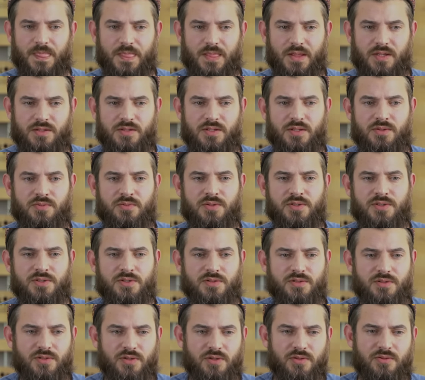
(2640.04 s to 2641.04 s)
that there
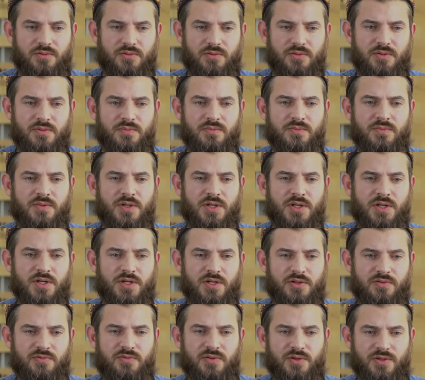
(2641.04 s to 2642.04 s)
was no room
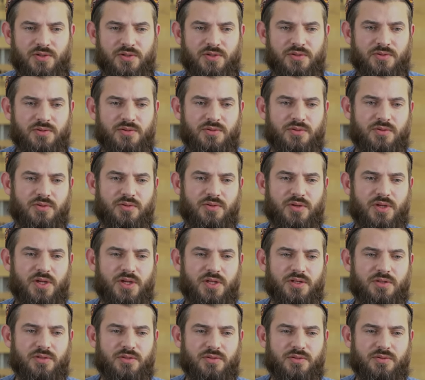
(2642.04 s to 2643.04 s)
for you to
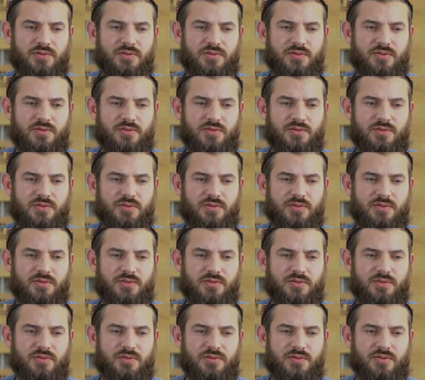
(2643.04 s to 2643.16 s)
get